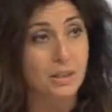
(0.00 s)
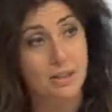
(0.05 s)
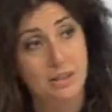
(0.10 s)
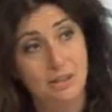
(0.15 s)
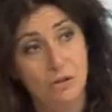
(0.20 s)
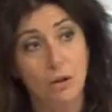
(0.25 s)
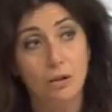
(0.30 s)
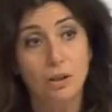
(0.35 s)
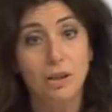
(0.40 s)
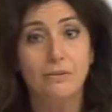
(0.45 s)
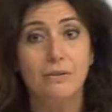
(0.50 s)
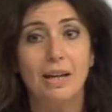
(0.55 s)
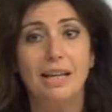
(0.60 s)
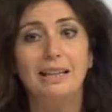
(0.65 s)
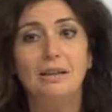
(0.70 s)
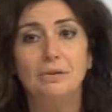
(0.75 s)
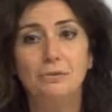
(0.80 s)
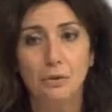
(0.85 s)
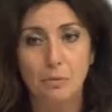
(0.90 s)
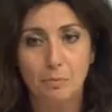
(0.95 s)
it's only
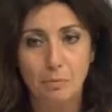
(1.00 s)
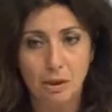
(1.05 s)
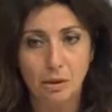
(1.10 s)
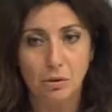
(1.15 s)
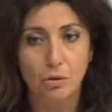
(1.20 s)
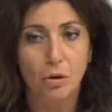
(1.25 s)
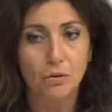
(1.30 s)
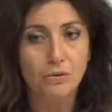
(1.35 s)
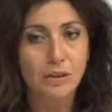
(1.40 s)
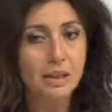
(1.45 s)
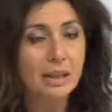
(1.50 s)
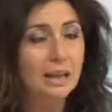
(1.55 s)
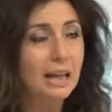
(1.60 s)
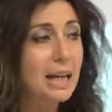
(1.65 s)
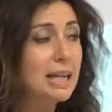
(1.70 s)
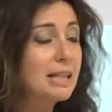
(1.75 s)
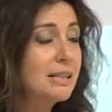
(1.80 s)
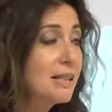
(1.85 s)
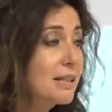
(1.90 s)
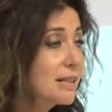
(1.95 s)
valid for Markovian
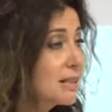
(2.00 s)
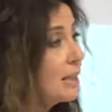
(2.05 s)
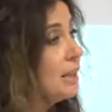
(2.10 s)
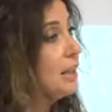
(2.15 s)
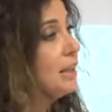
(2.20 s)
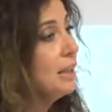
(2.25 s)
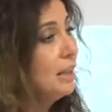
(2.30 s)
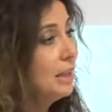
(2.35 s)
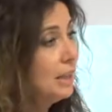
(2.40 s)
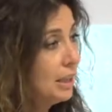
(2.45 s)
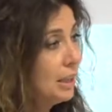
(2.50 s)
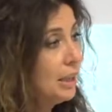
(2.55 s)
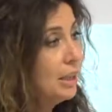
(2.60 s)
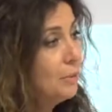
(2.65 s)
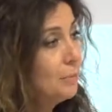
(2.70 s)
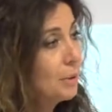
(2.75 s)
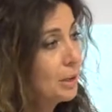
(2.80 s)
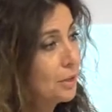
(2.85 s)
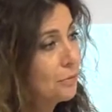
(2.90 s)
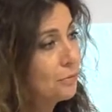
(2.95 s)
cases.
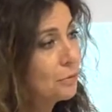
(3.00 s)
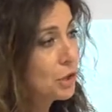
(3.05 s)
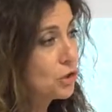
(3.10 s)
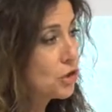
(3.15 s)
But if we